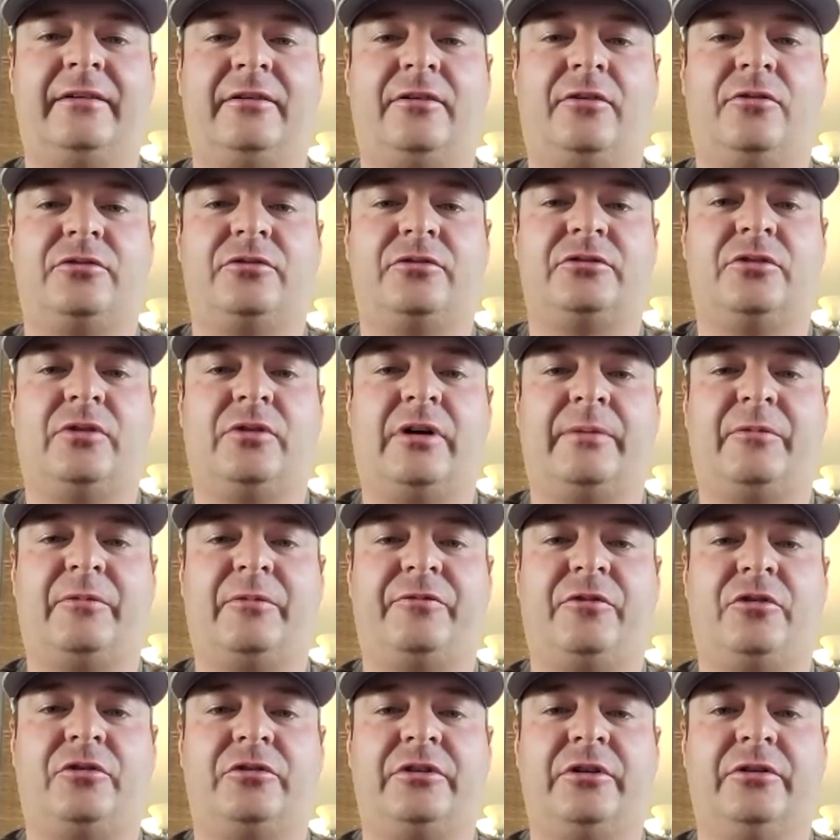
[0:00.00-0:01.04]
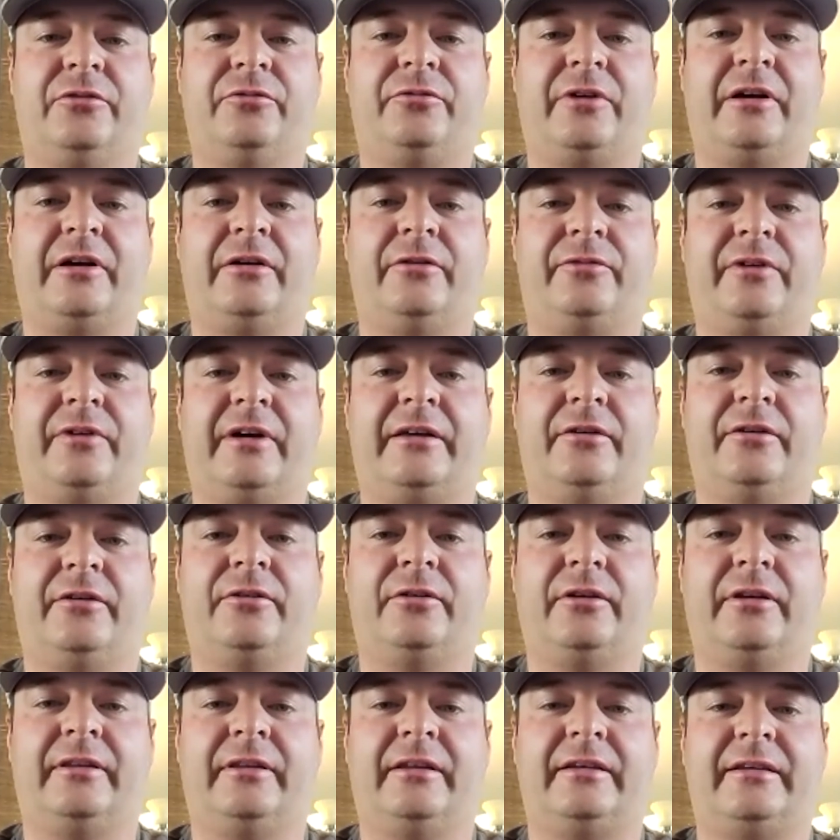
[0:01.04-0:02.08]
also, I'm a volunteer firefighter
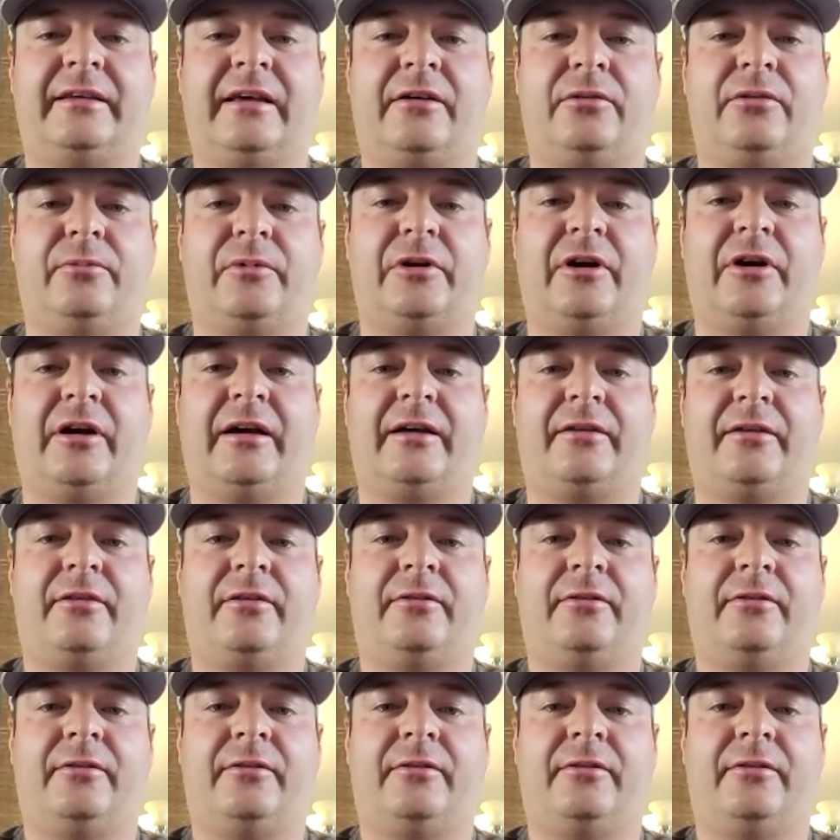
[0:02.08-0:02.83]
in the town of McGrath.